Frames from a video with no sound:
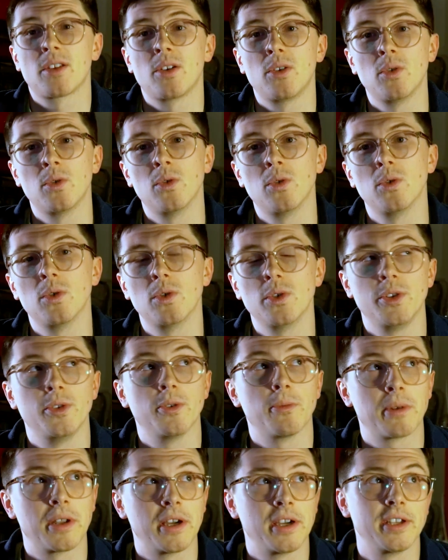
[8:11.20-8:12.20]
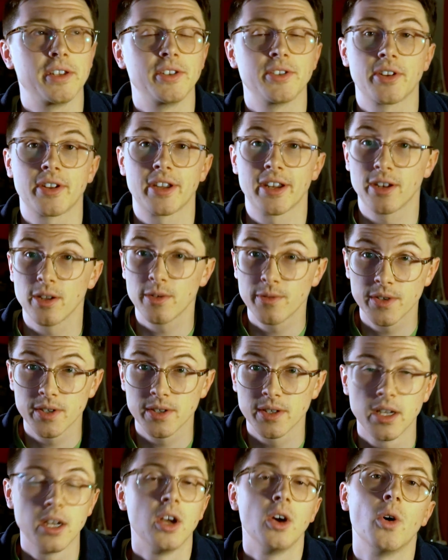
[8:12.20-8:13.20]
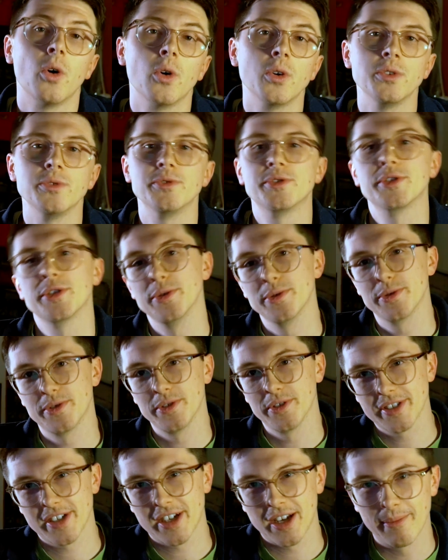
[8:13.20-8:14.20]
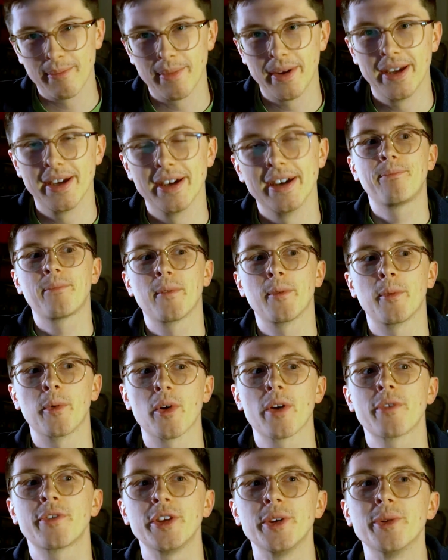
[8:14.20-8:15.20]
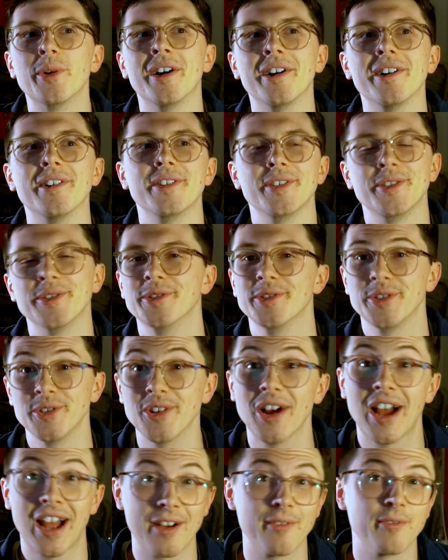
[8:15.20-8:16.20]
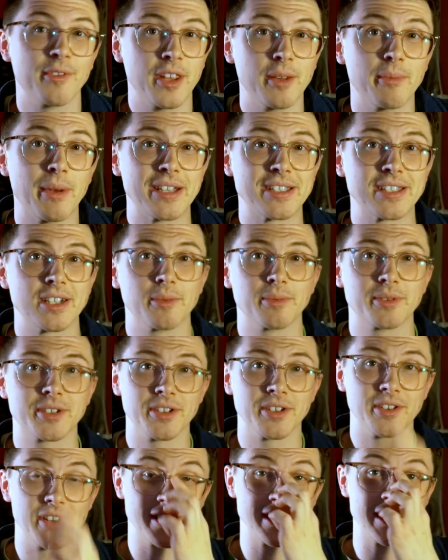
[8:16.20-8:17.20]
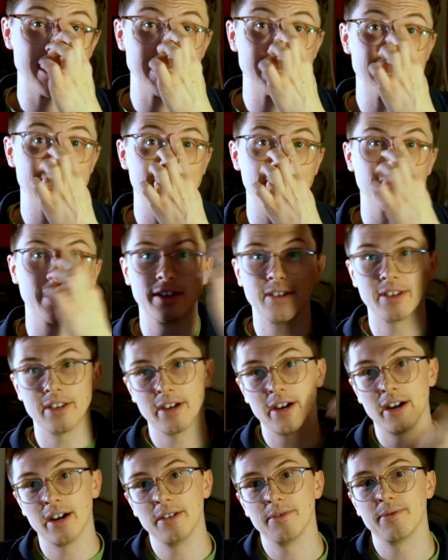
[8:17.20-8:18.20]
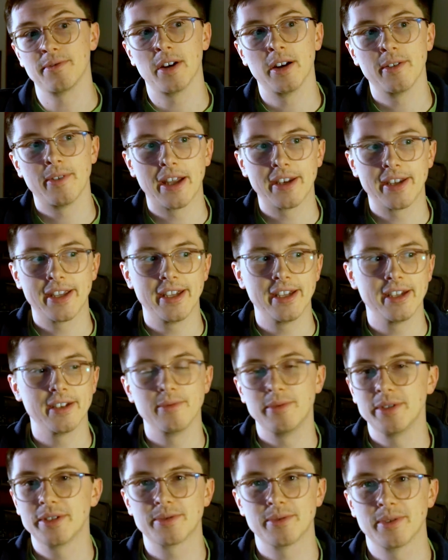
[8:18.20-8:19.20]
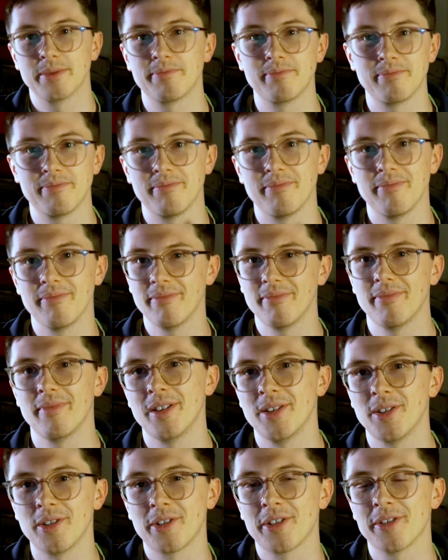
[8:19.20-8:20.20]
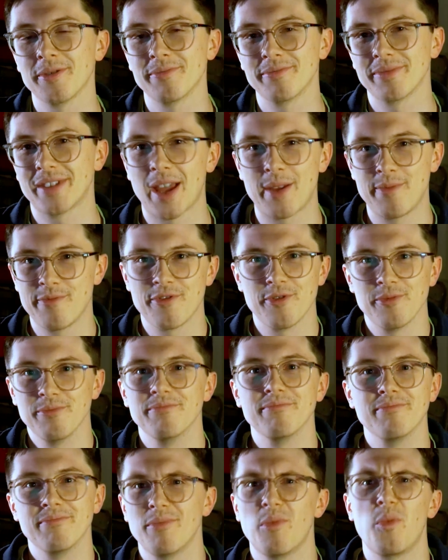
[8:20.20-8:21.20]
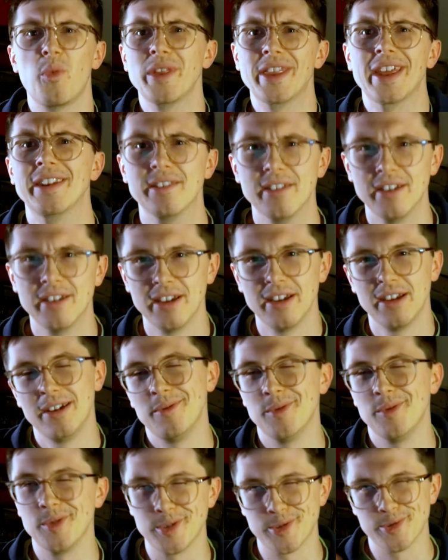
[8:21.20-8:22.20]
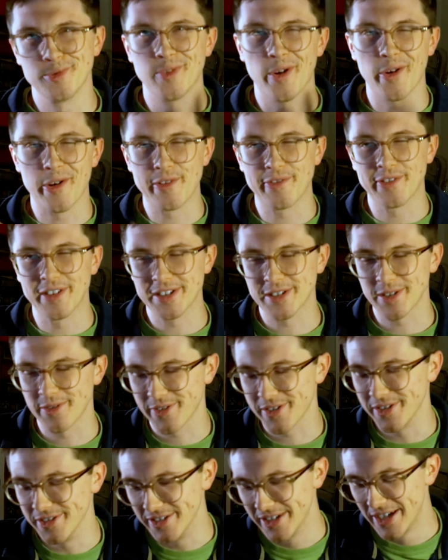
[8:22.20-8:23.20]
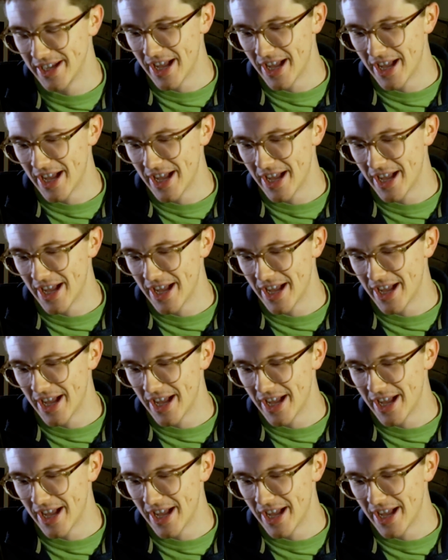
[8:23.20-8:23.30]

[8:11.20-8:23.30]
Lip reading: or you apply and you don't get an offer, or you choose not to come here. Wherever you are, you'll have the amazing opportunities that I've had here, which were, a lot of them came from within, which is all very philosophical.